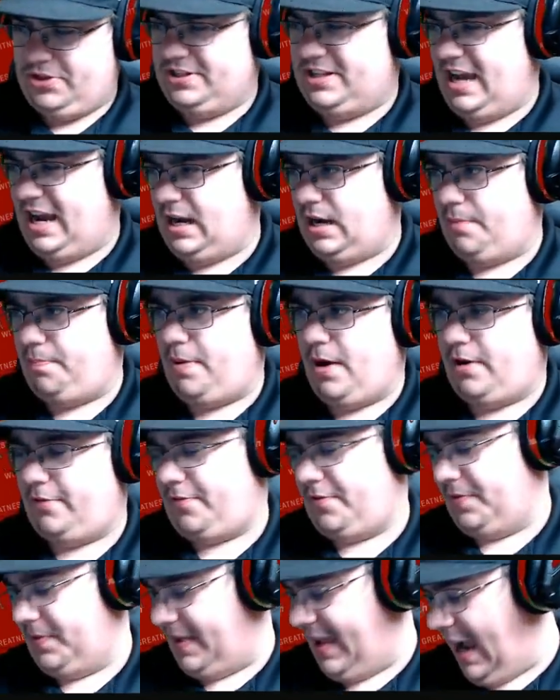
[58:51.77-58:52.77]
10 and a punt
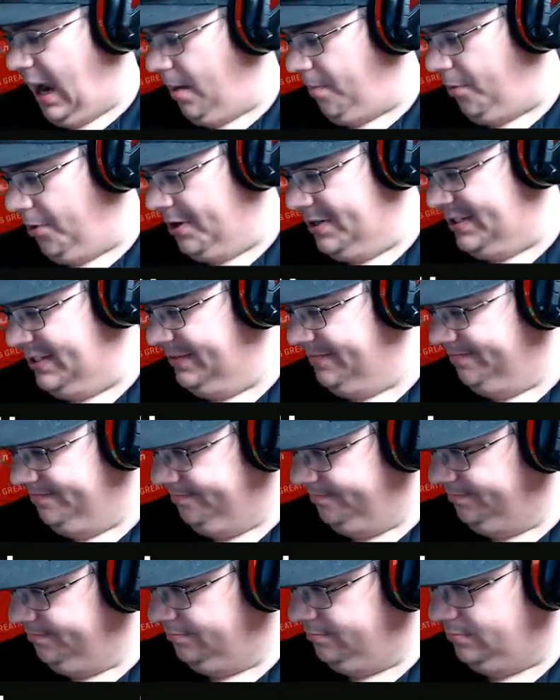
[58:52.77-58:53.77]
from the Cowboys.
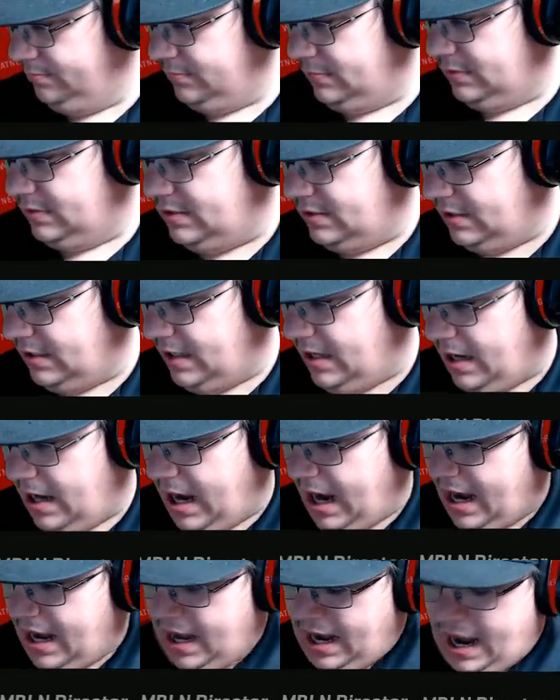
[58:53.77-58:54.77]

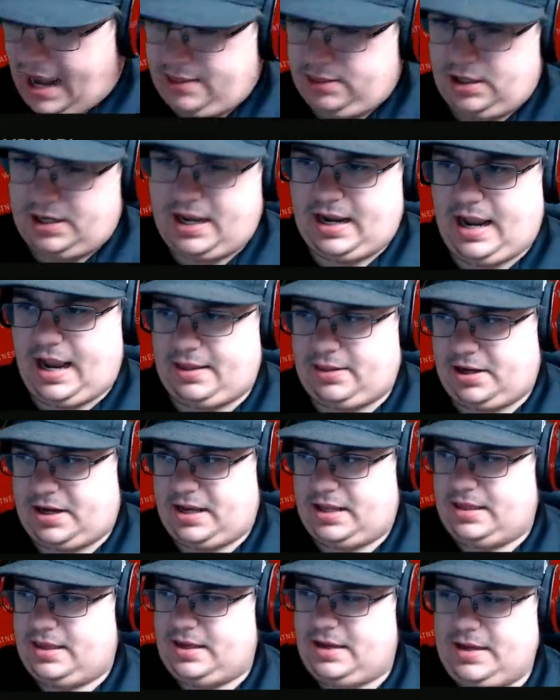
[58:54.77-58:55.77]
I look at
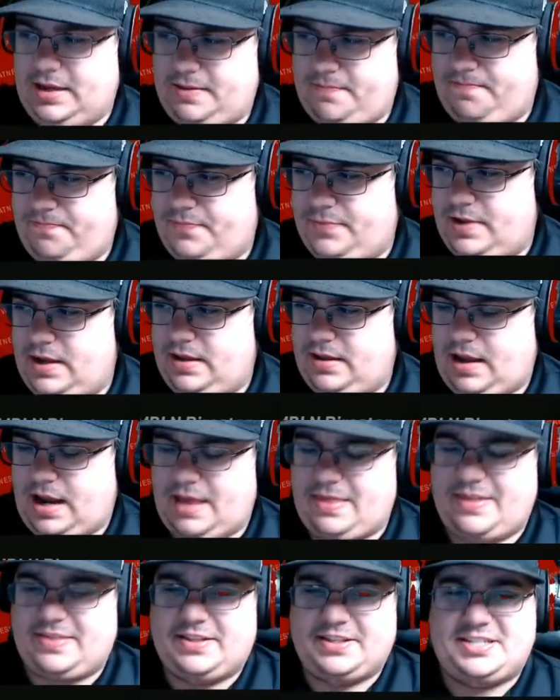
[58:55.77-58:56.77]

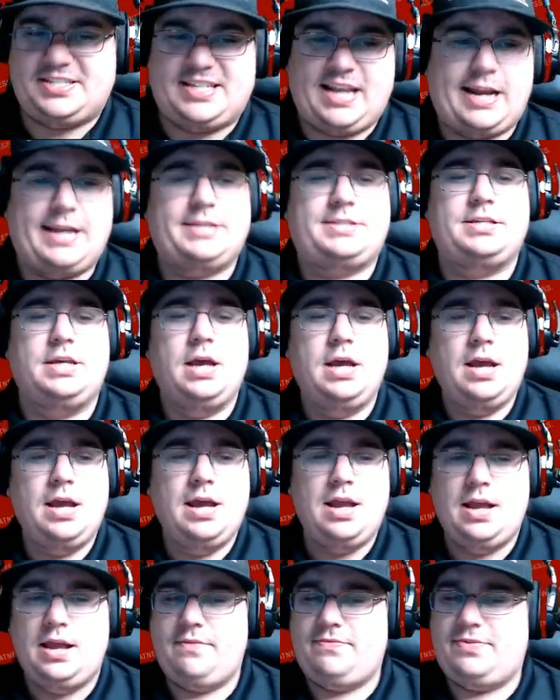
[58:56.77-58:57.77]
I think the Saints,
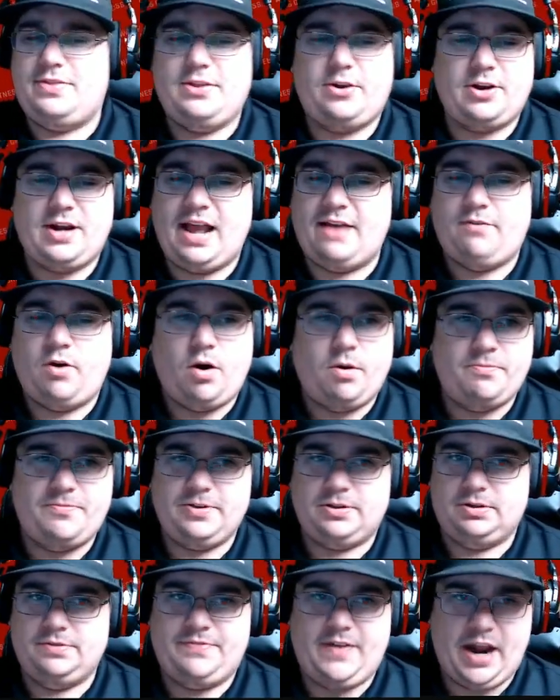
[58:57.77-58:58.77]
they're going to have home
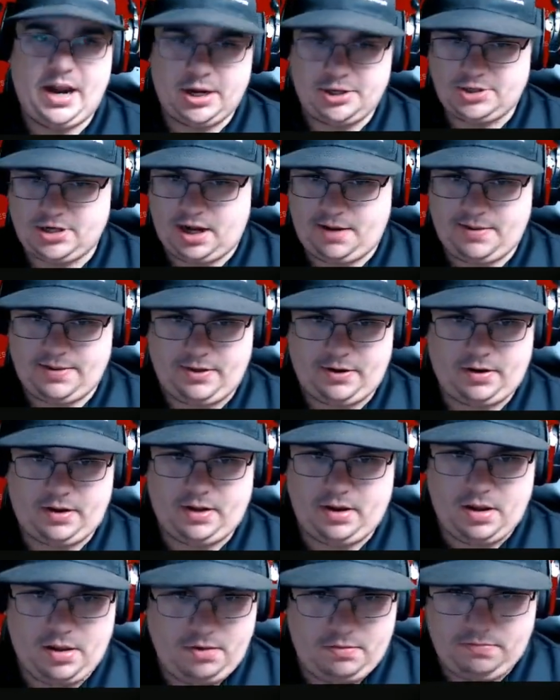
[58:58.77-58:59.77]
field advantage. I mean,
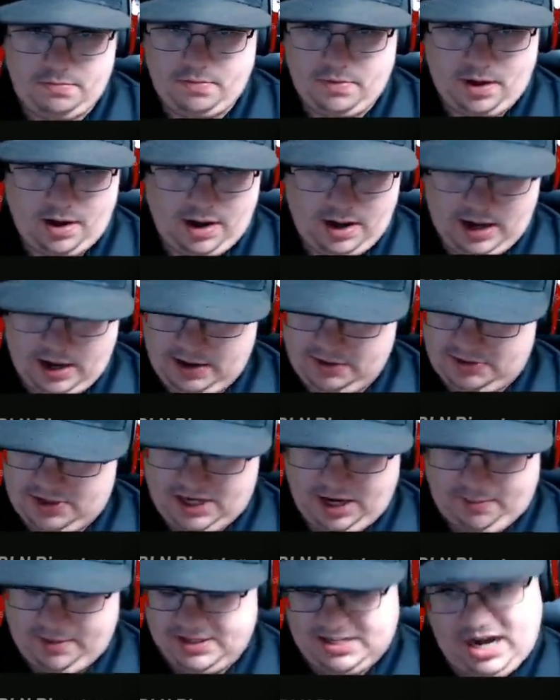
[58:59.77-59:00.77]

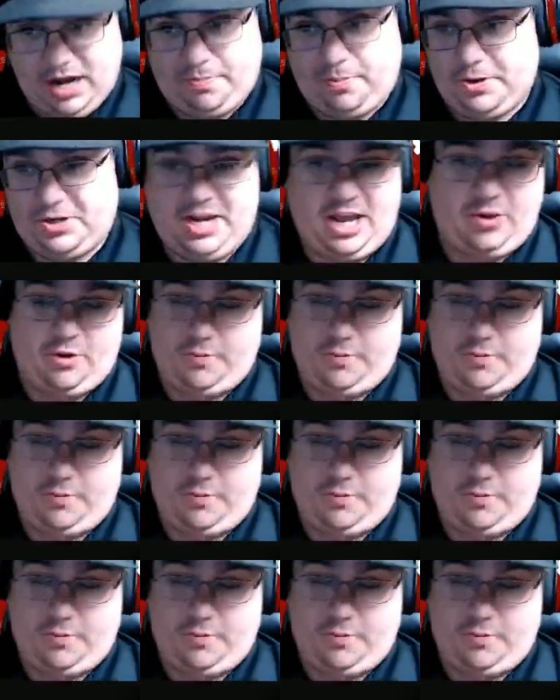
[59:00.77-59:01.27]
somebody's got to put together a